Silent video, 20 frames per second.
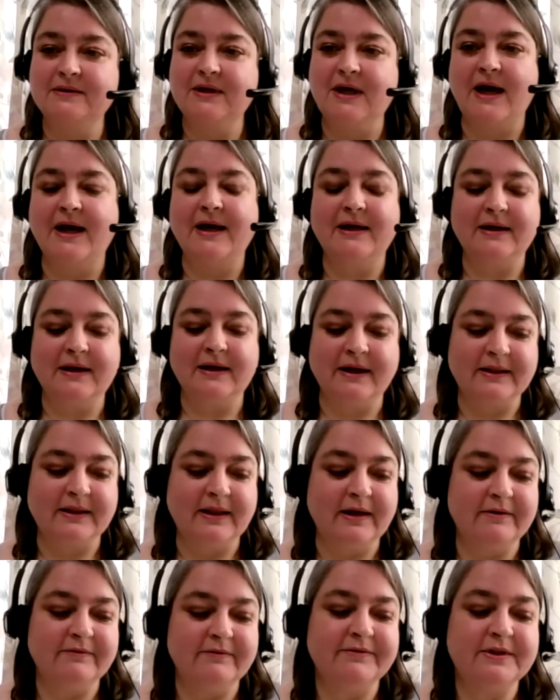I
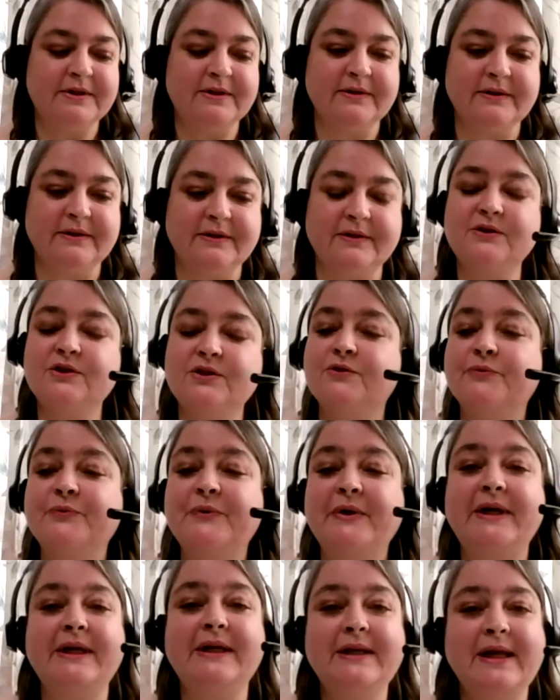love to
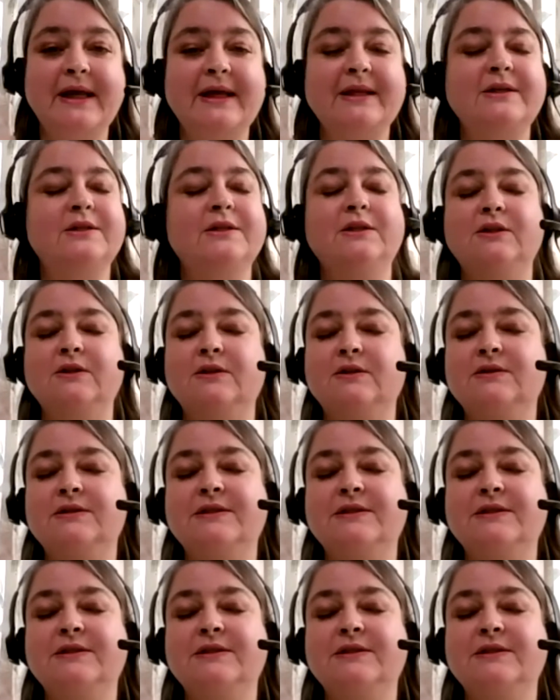read and to